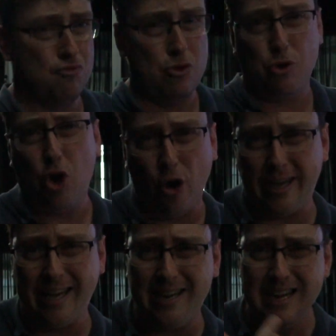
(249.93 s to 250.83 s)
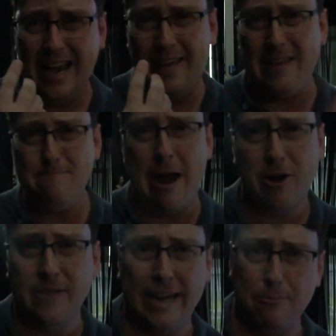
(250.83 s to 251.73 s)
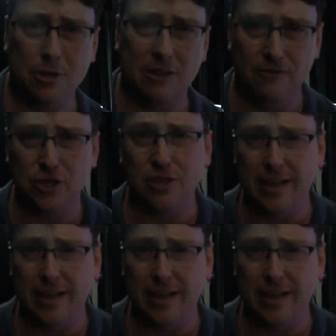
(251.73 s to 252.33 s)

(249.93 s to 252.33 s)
recording it and then marrying that up with the vision